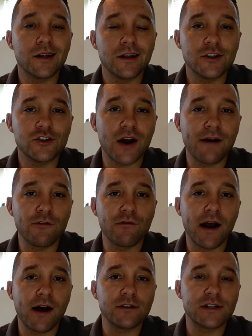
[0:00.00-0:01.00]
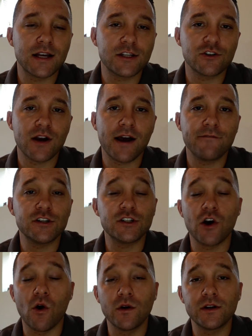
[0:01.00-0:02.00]
drive around, test drive, just
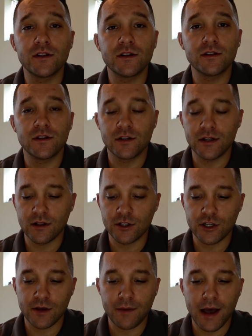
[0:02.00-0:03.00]
go into the dealership,